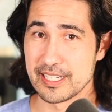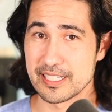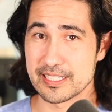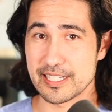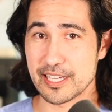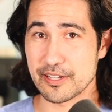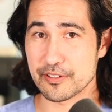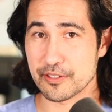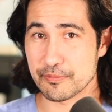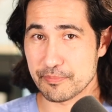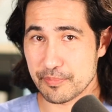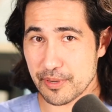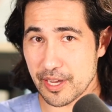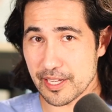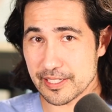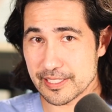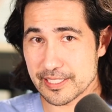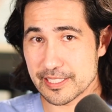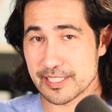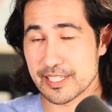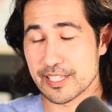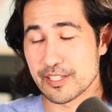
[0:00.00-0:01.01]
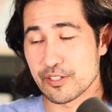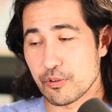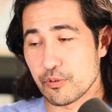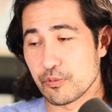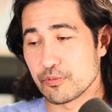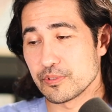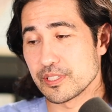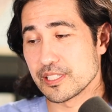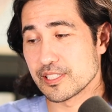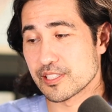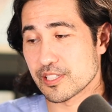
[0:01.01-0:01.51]
Now, the body can
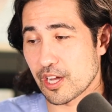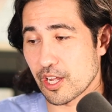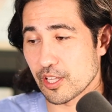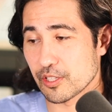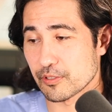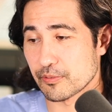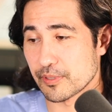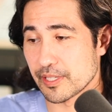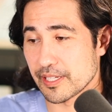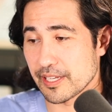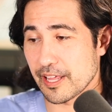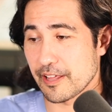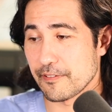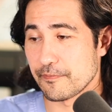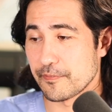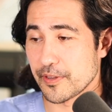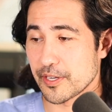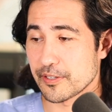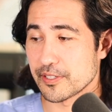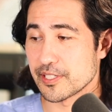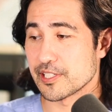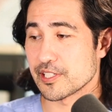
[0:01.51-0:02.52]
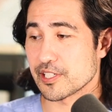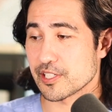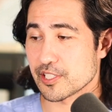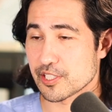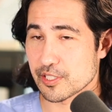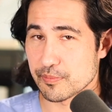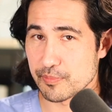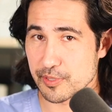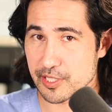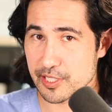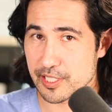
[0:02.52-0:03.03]
only tolerate a very
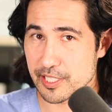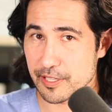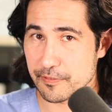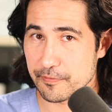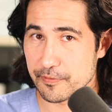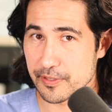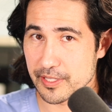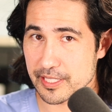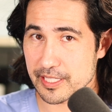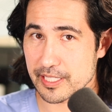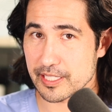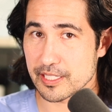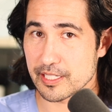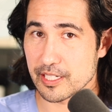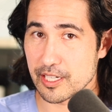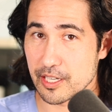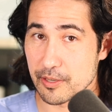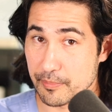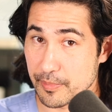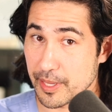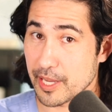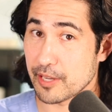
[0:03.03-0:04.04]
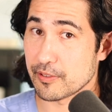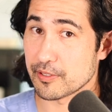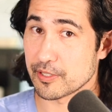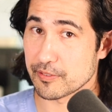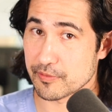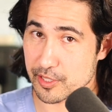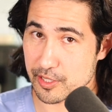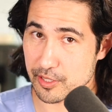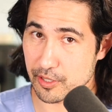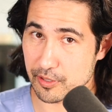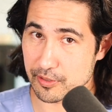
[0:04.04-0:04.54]
specific amount
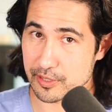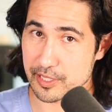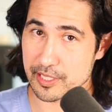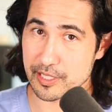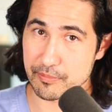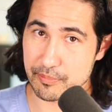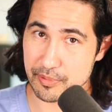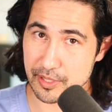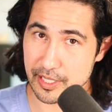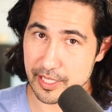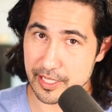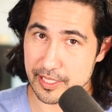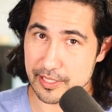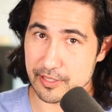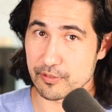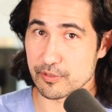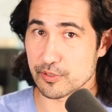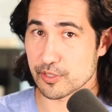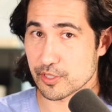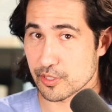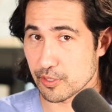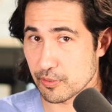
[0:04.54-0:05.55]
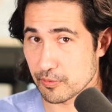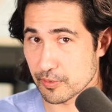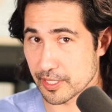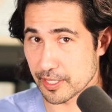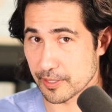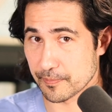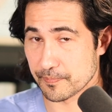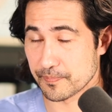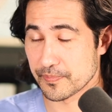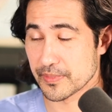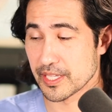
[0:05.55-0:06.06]
of salt in the blood, or
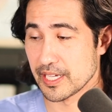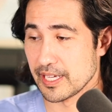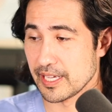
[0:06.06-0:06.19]
sodium.